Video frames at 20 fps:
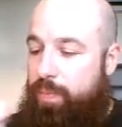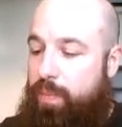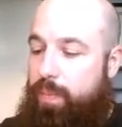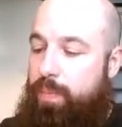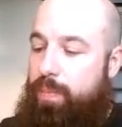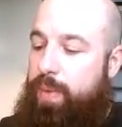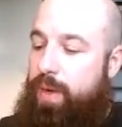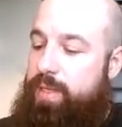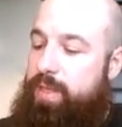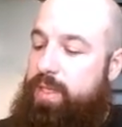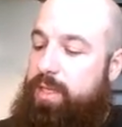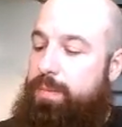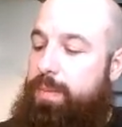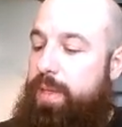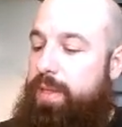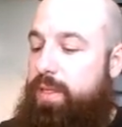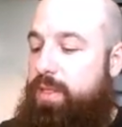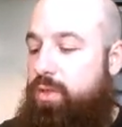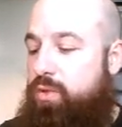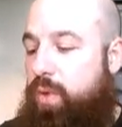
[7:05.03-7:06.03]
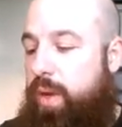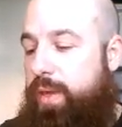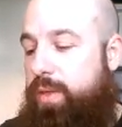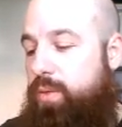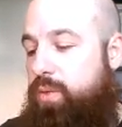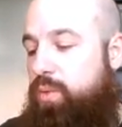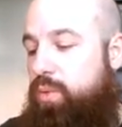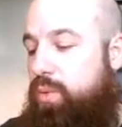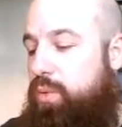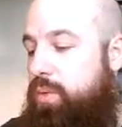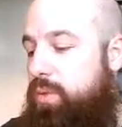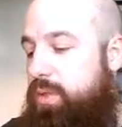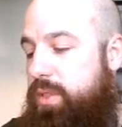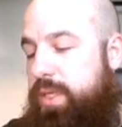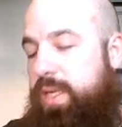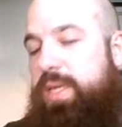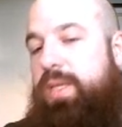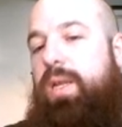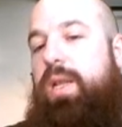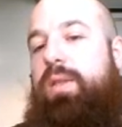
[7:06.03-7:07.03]
participant is trying to
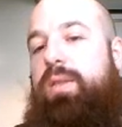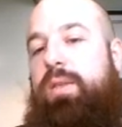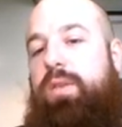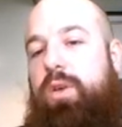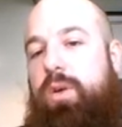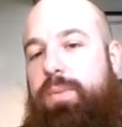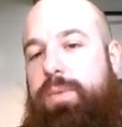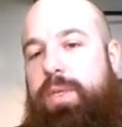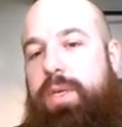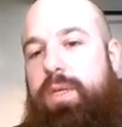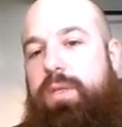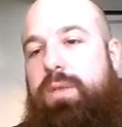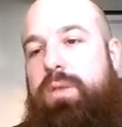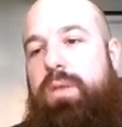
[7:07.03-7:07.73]
signal the object.